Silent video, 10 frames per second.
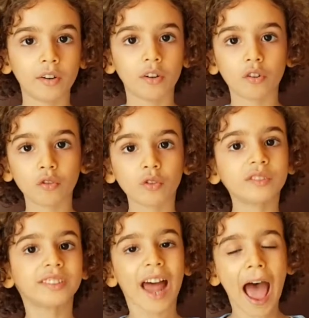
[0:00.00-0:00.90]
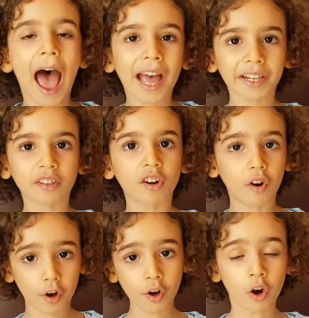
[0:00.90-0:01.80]
Roots
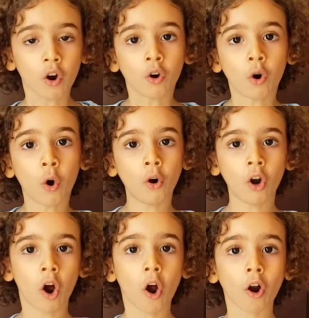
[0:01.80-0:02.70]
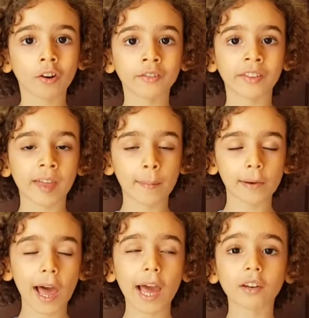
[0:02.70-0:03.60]
anchor or hold the
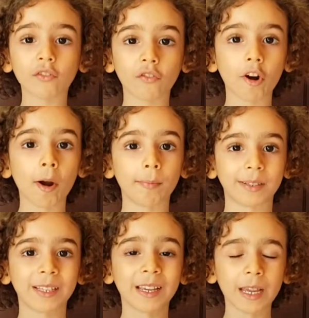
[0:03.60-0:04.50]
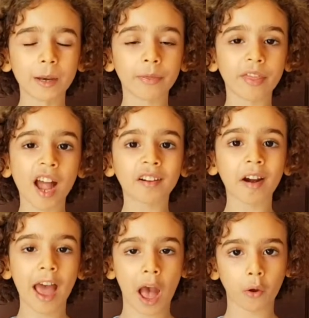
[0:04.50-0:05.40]
plant firmly in the
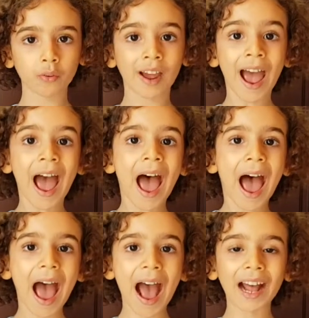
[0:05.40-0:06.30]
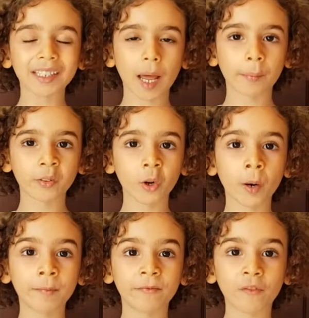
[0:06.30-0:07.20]
ground and
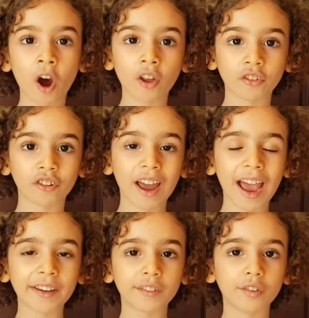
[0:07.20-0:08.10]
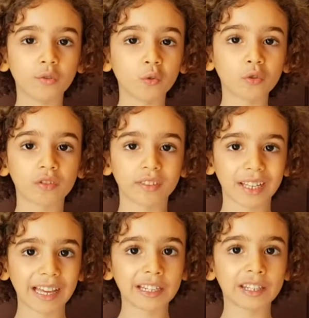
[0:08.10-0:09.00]
absorb water and
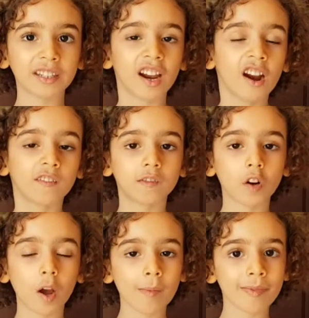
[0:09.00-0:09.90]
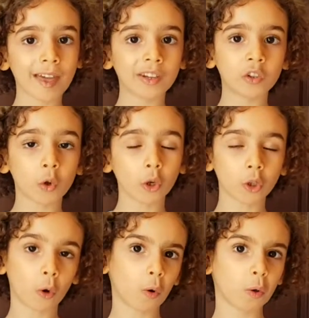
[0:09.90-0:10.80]
nutrients from the soil.